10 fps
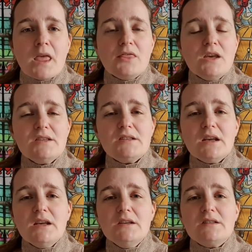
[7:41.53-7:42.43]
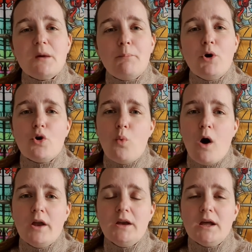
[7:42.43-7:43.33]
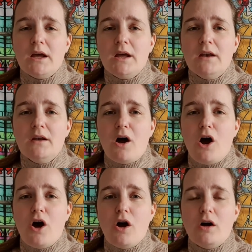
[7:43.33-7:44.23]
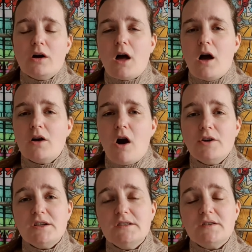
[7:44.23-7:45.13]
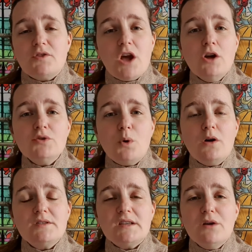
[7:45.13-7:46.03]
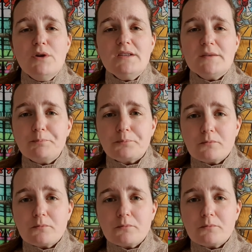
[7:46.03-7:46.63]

This is book one in her uh, Guardians of the Underworld series.